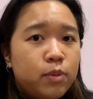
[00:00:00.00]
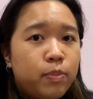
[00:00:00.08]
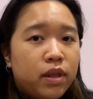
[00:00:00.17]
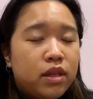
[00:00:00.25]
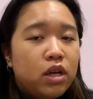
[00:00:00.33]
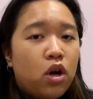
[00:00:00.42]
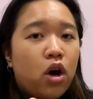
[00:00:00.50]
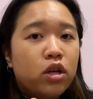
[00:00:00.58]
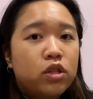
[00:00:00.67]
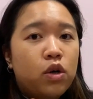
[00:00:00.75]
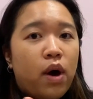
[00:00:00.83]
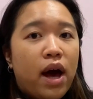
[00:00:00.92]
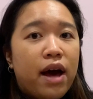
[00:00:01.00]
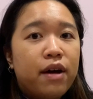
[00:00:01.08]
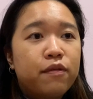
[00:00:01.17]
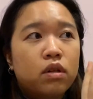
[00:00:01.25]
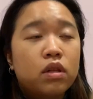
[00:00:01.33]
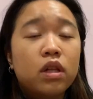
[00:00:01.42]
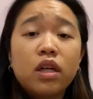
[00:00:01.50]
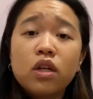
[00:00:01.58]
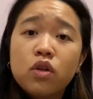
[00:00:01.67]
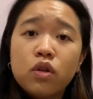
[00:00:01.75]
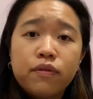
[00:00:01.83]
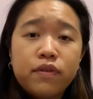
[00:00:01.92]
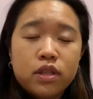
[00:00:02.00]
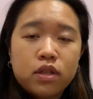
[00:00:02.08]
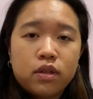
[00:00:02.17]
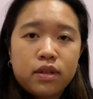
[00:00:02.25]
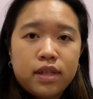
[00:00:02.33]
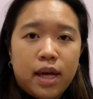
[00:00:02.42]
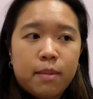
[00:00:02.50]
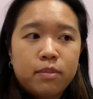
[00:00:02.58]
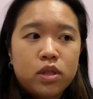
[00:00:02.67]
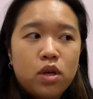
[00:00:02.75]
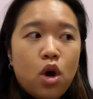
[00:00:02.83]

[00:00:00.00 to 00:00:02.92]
but then also have clinical physical exams